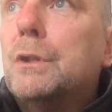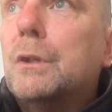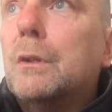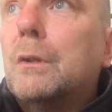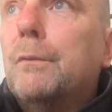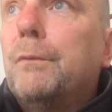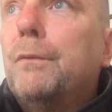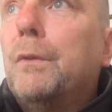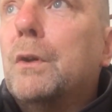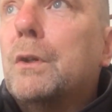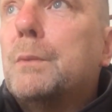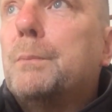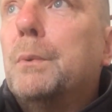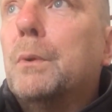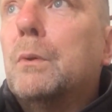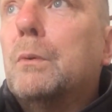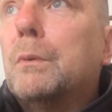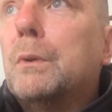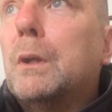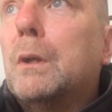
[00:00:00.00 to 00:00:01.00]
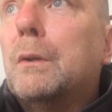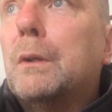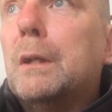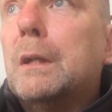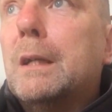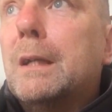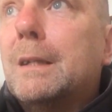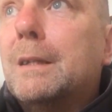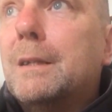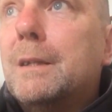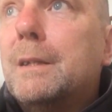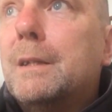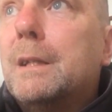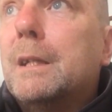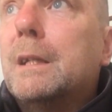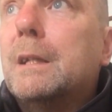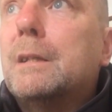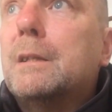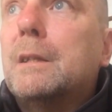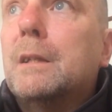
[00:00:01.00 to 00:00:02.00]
You know, the first book was out in ninety-six.